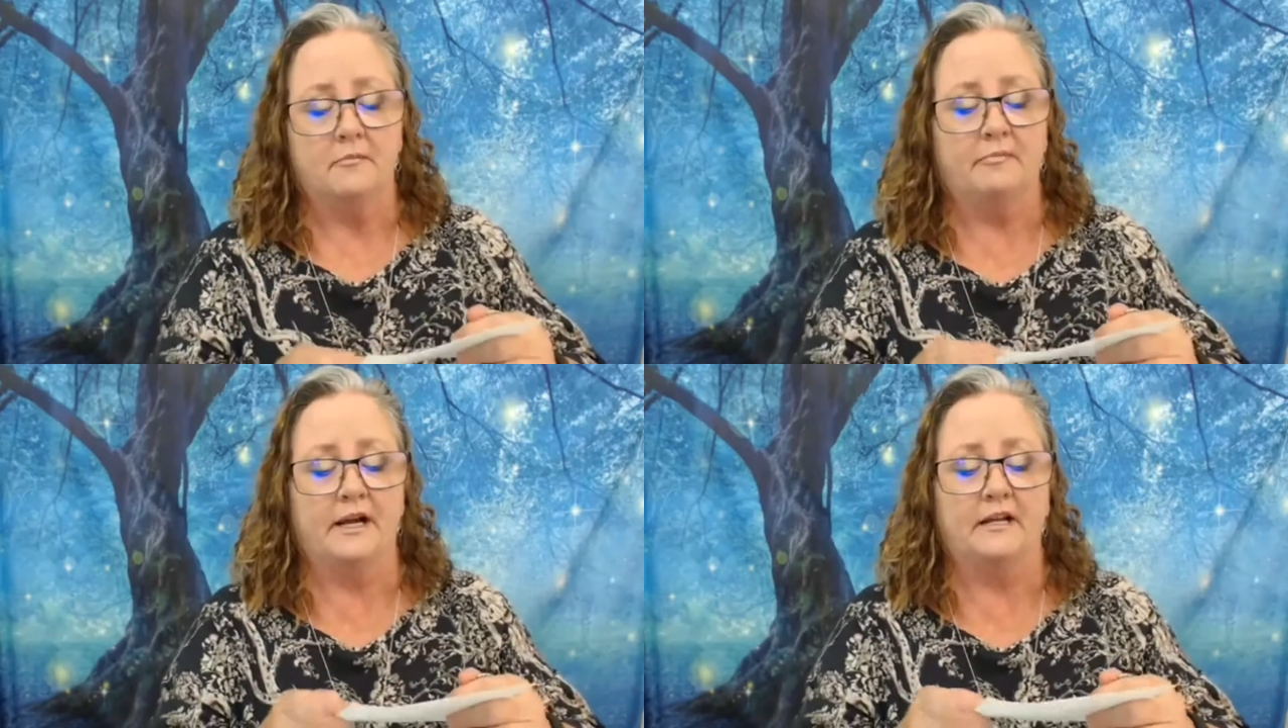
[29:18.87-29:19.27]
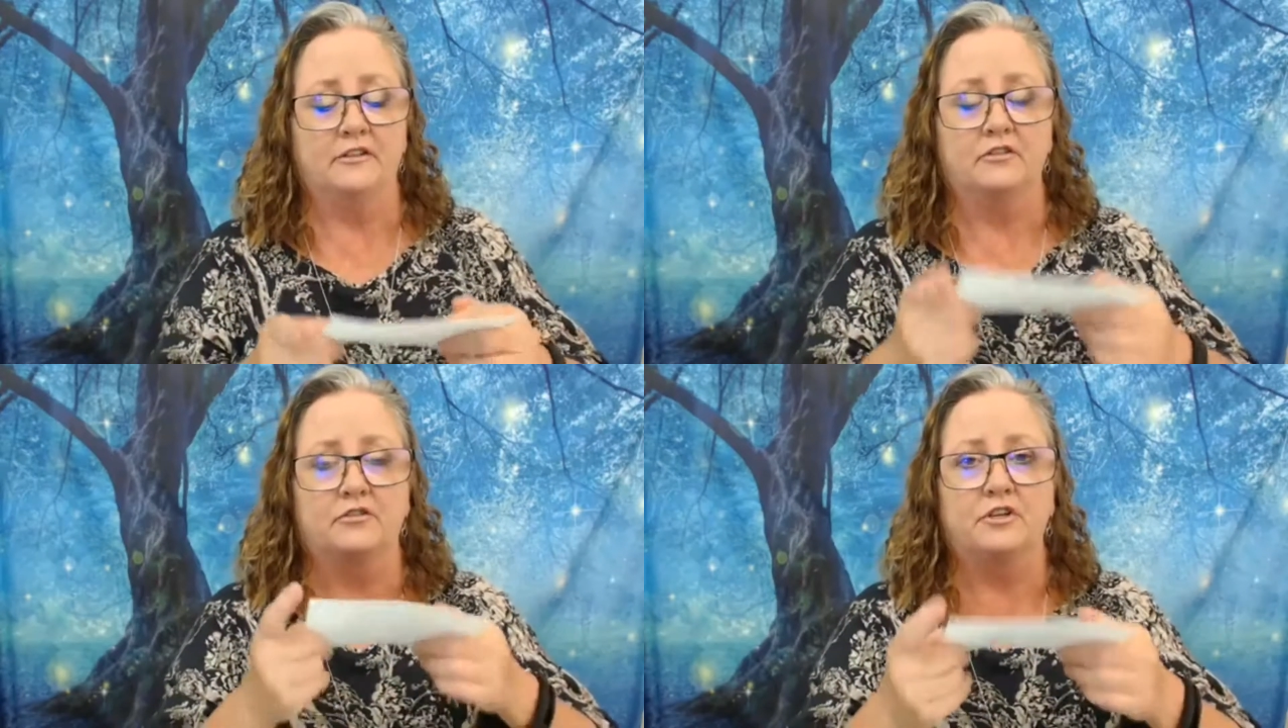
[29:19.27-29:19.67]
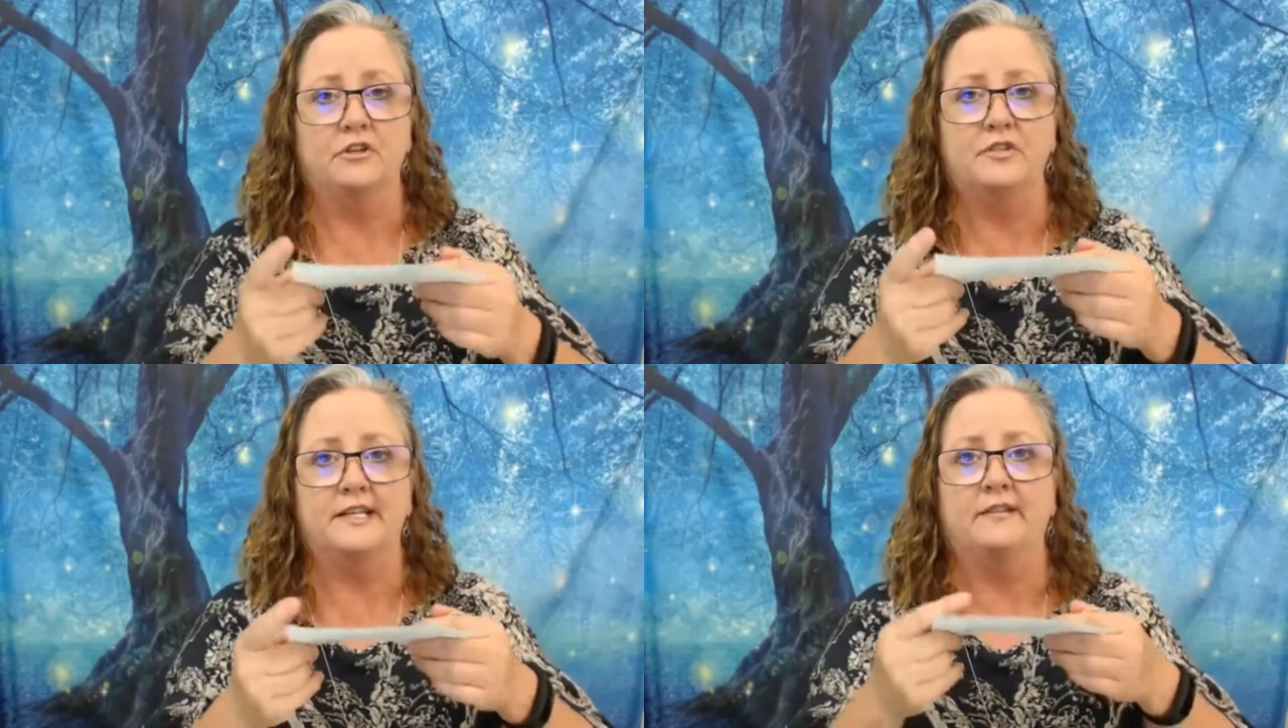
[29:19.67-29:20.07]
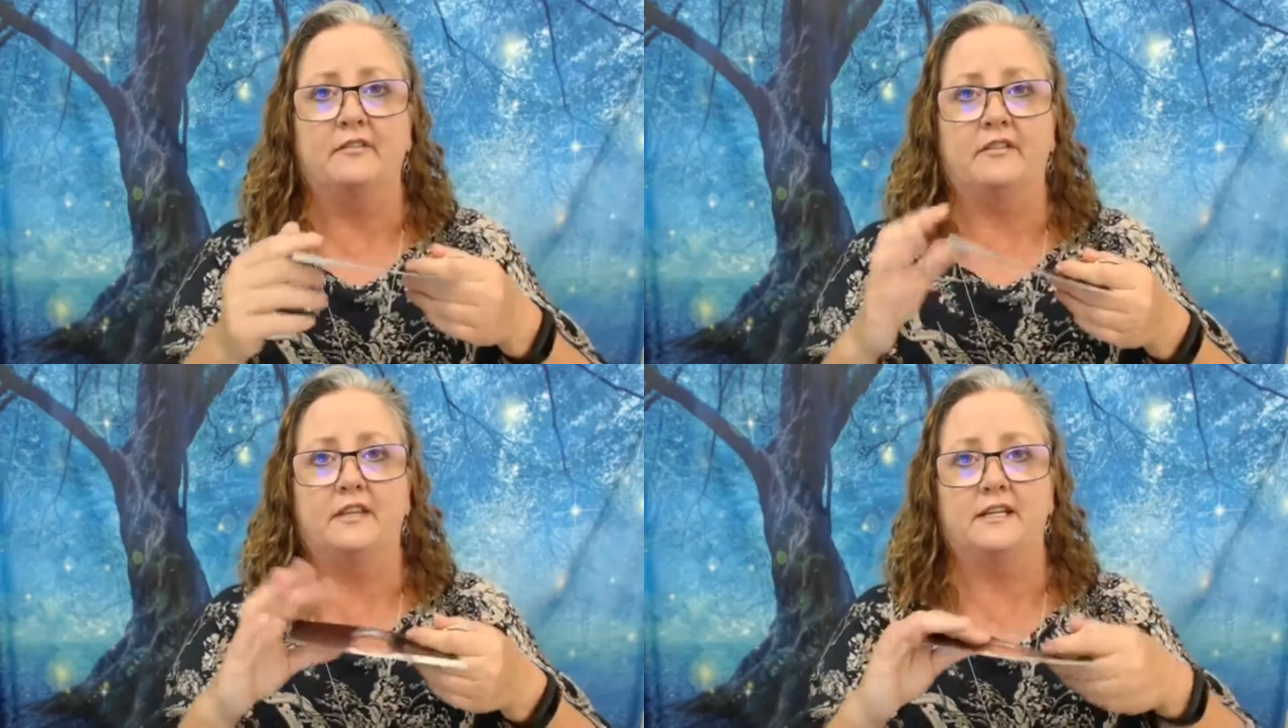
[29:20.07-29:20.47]
But you're
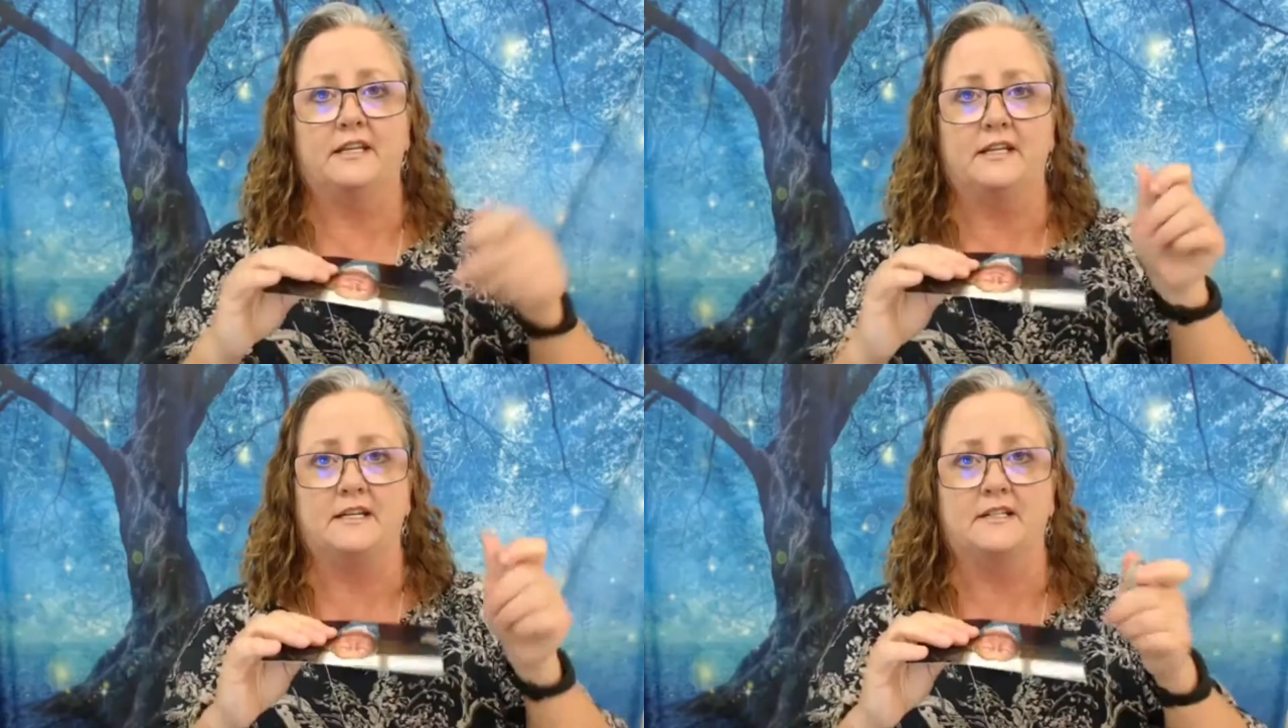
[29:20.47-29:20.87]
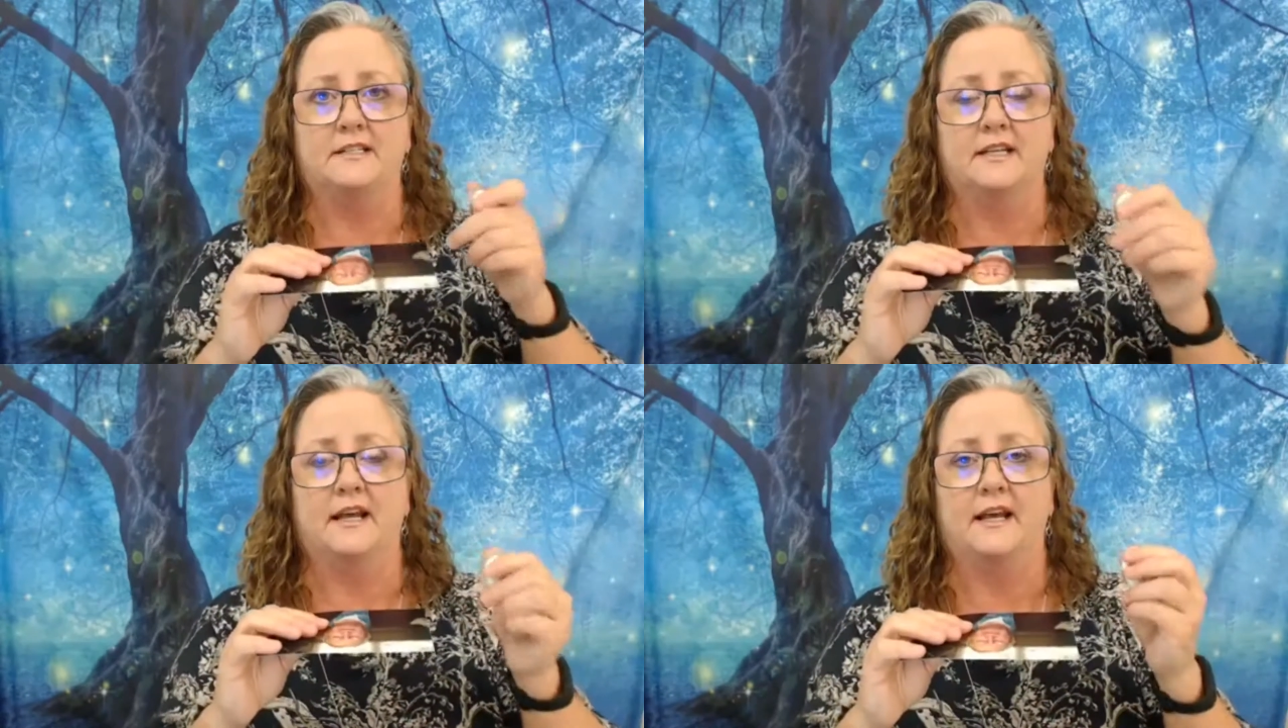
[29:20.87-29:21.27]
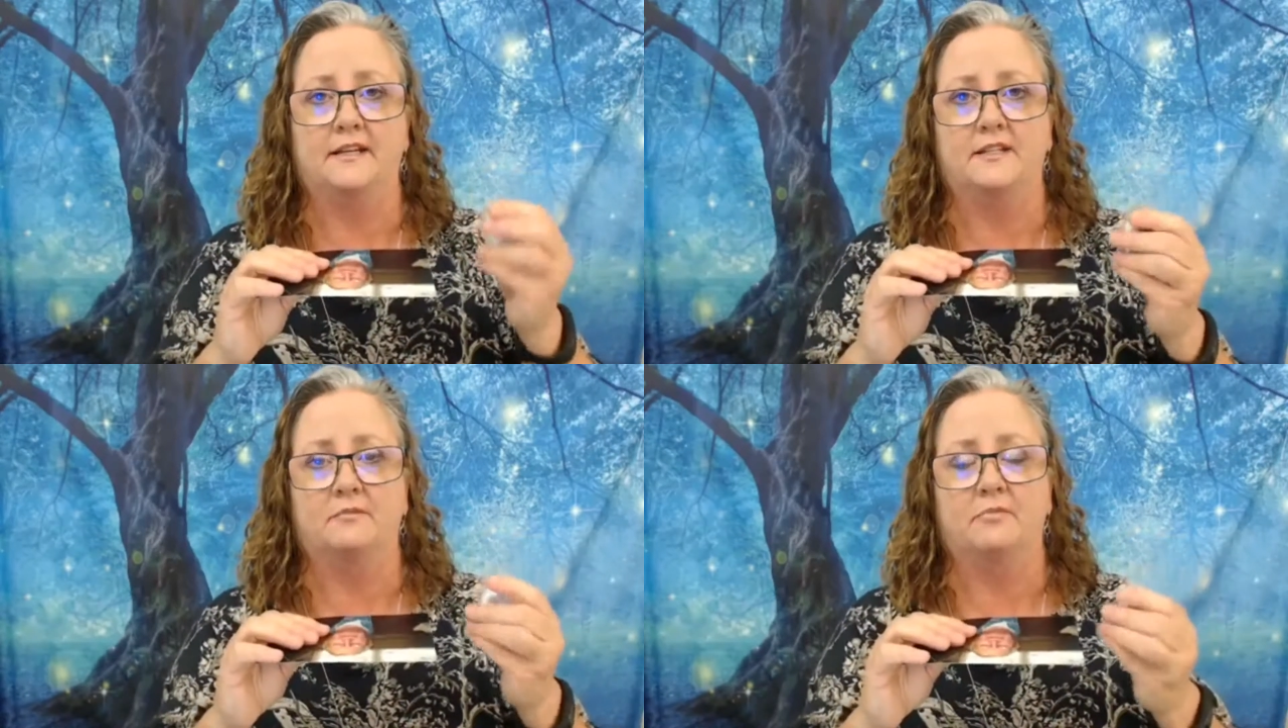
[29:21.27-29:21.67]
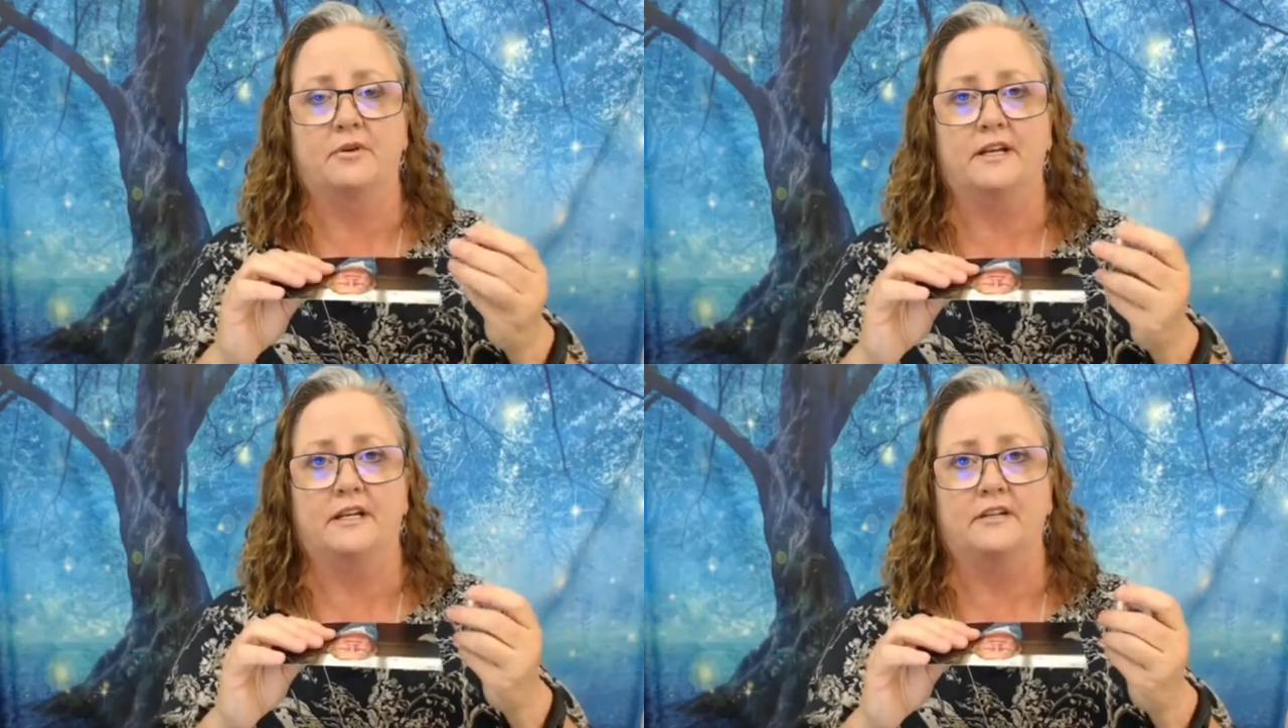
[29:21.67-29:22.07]
using these as a
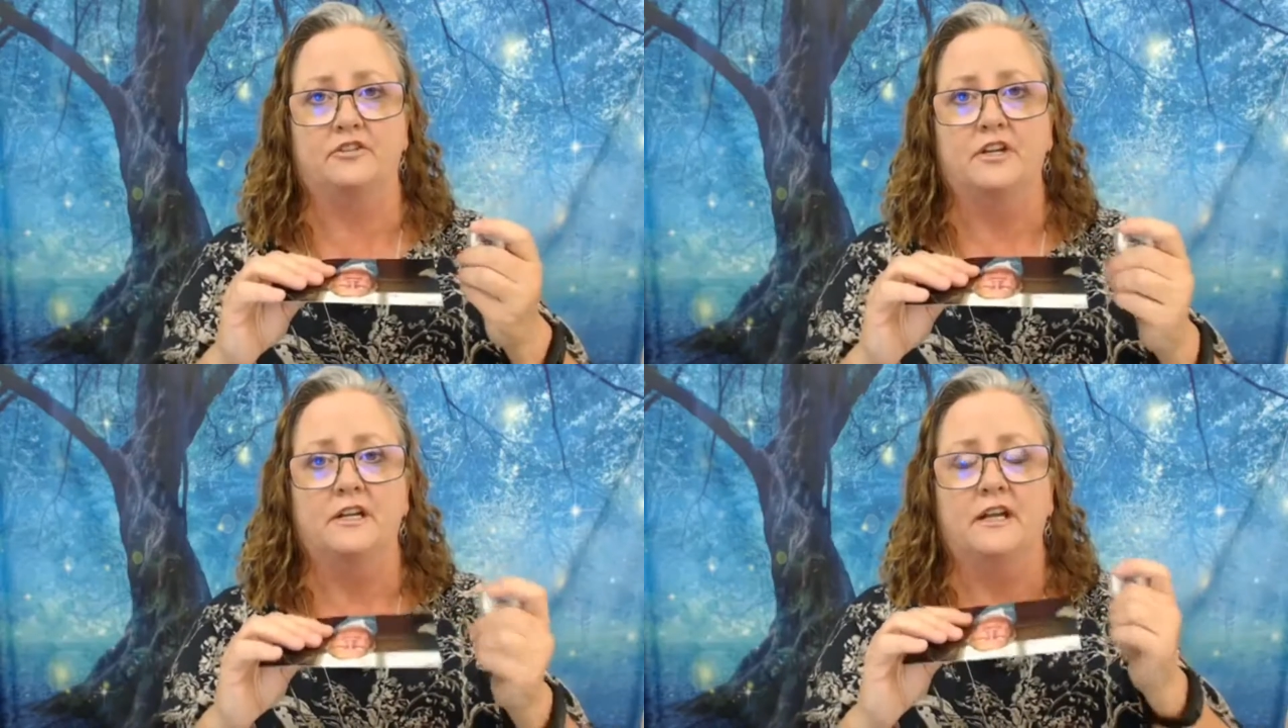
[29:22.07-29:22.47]
bridge,